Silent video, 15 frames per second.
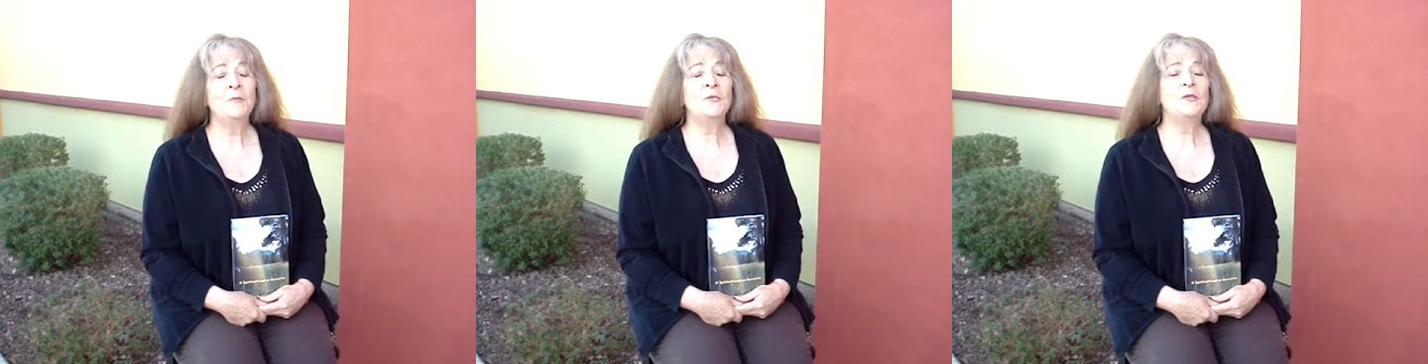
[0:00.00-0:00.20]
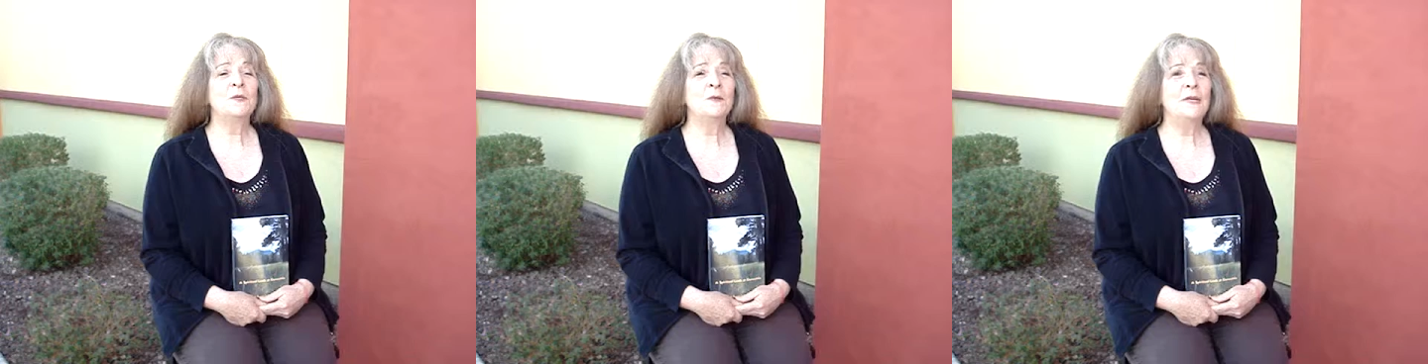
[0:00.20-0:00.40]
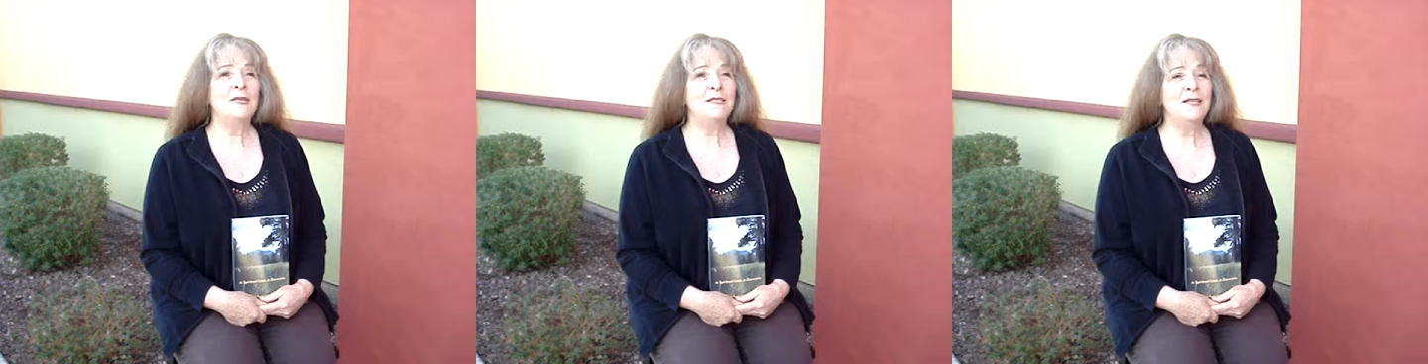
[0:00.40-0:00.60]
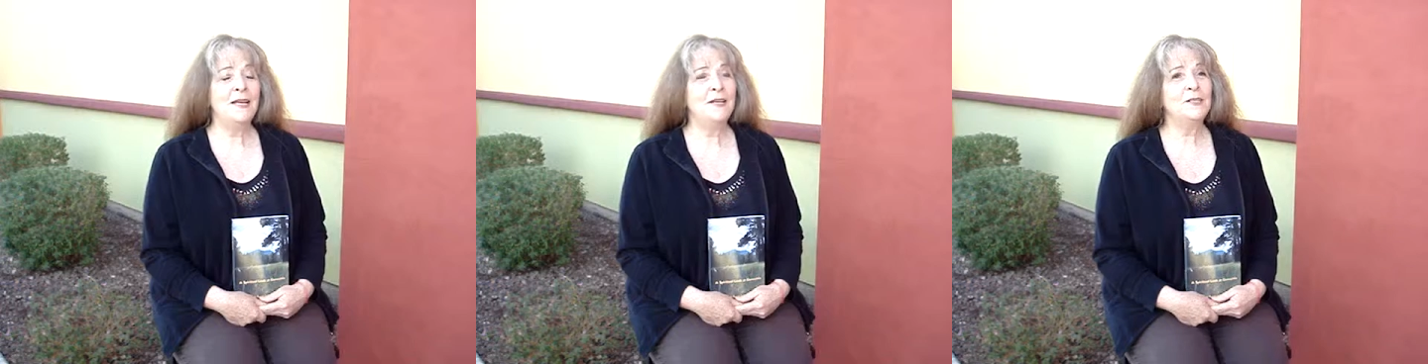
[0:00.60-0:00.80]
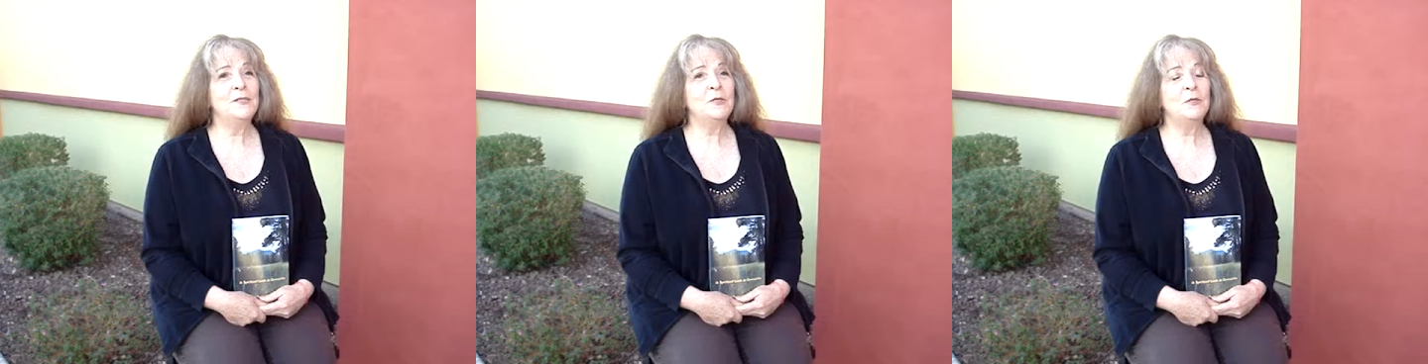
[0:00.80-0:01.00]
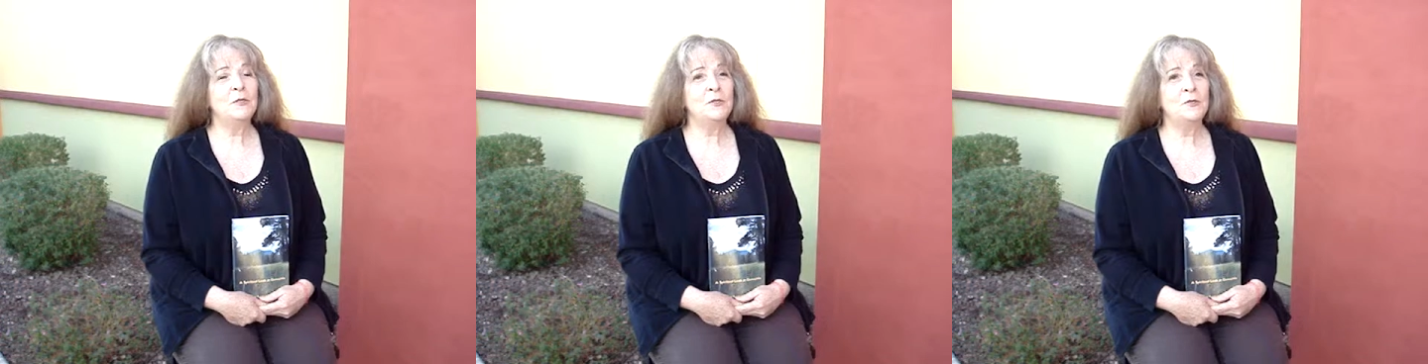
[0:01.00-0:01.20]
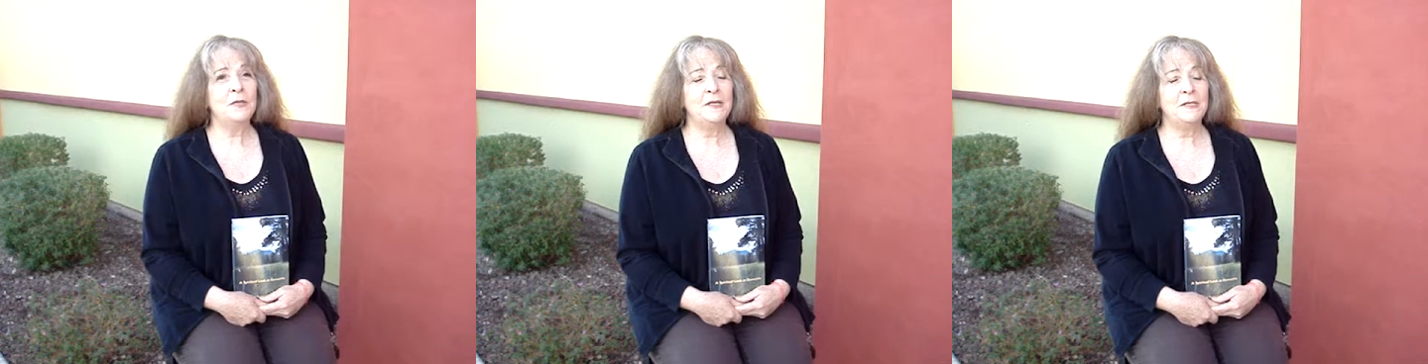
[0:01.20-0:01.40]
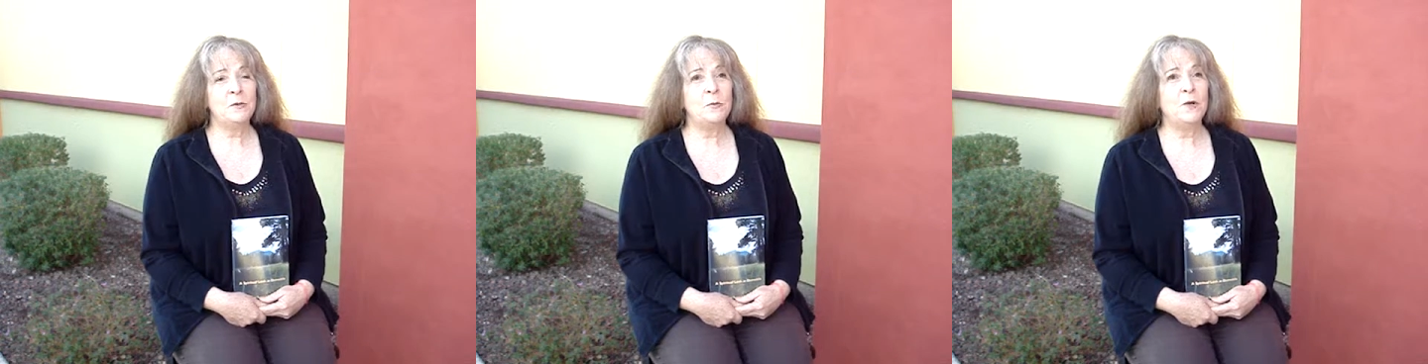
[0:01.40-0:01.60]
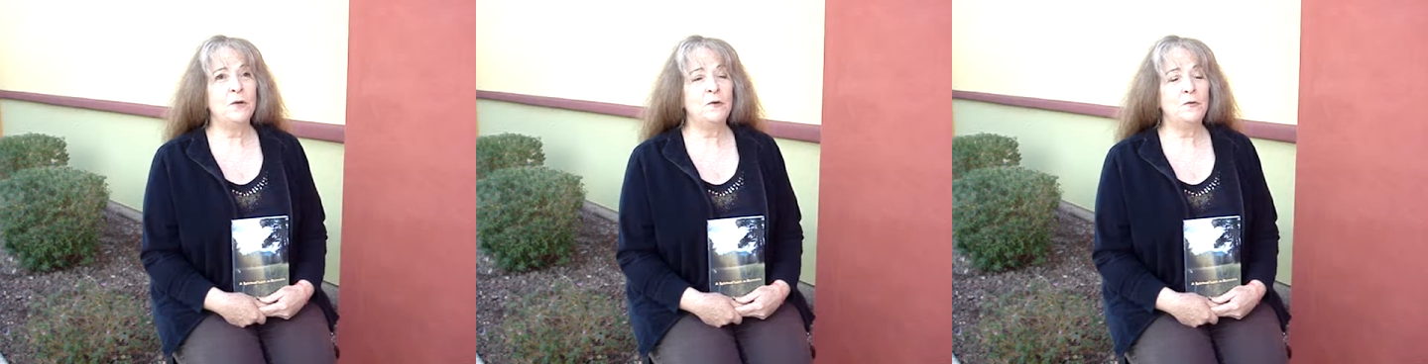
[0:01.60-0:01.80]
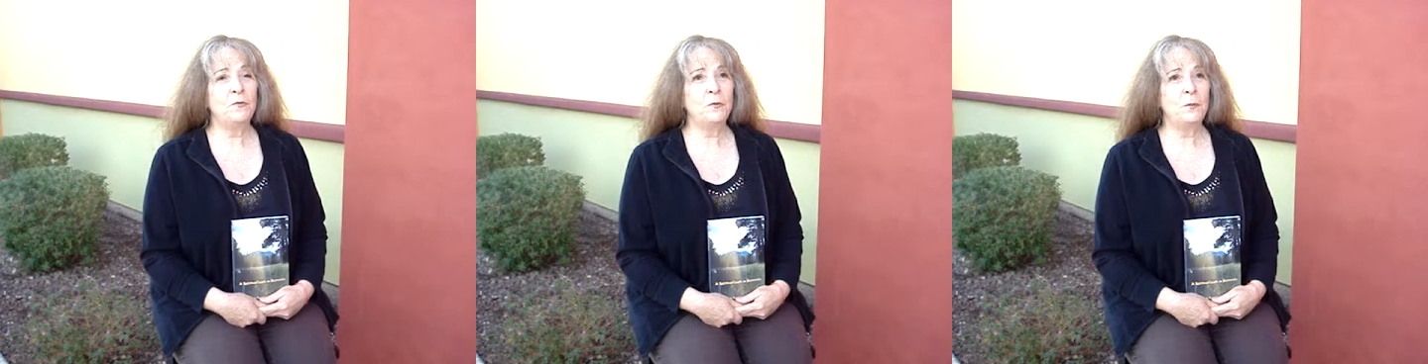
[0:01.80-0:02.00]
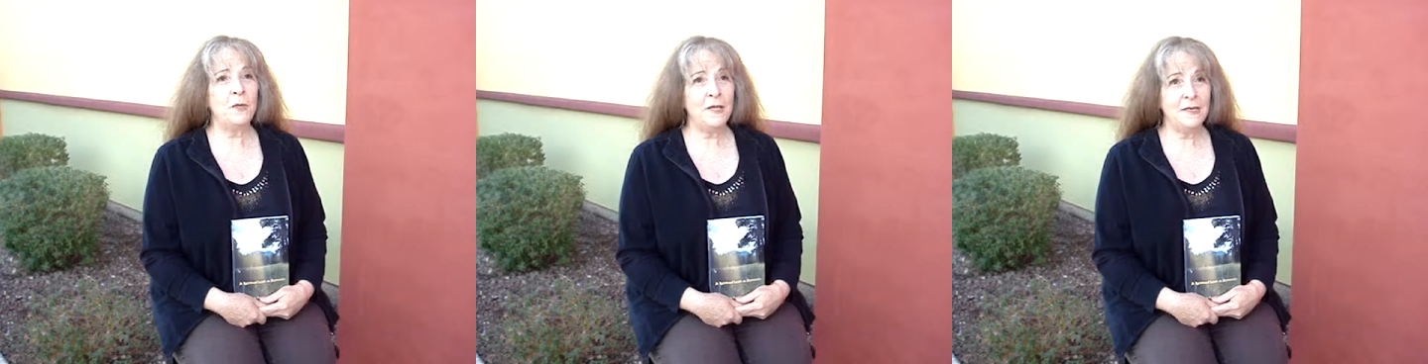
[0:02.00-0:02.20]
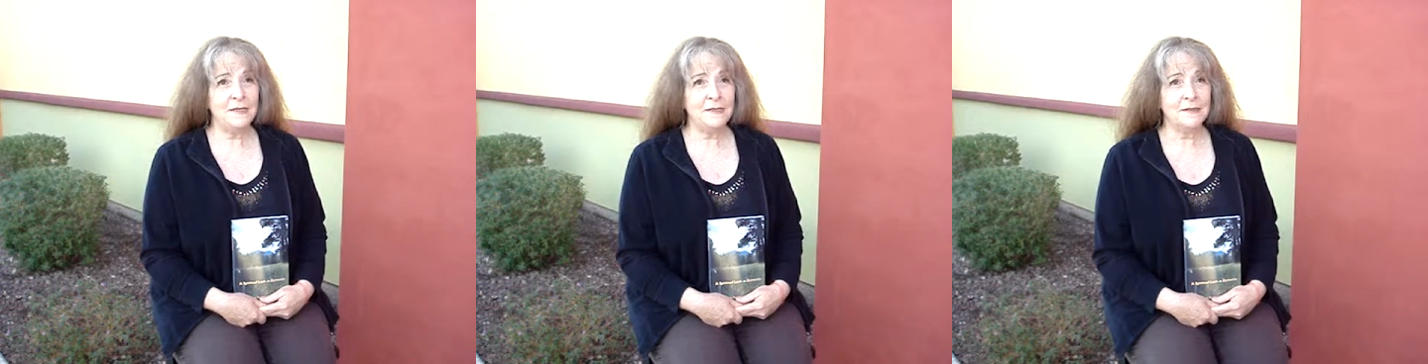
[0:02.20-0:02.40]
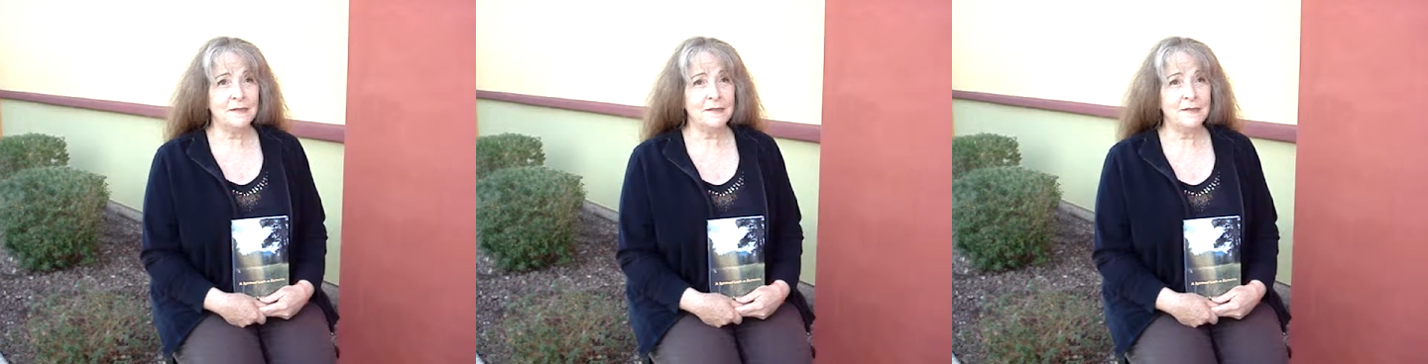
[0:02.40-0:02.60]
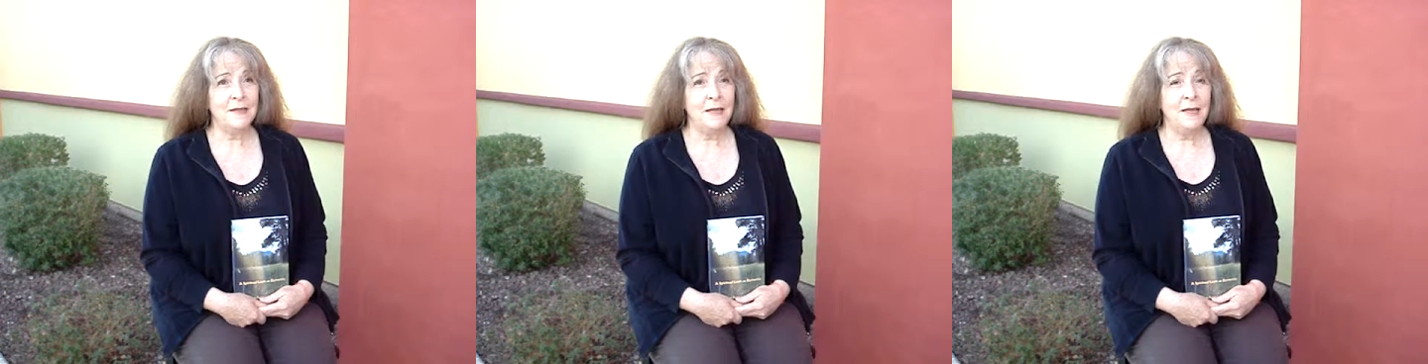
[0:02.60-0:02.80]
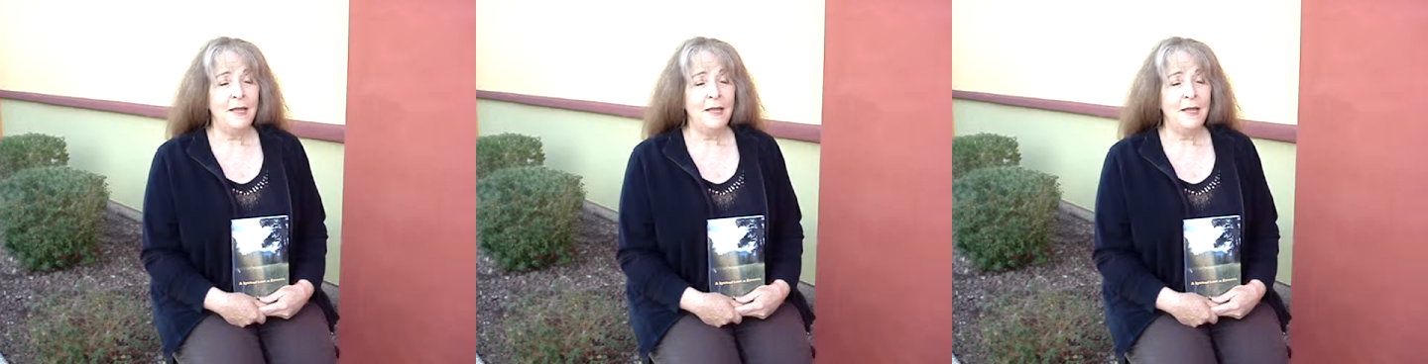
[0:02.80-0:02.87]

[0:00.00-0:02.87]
So he takes her to these wonderful places.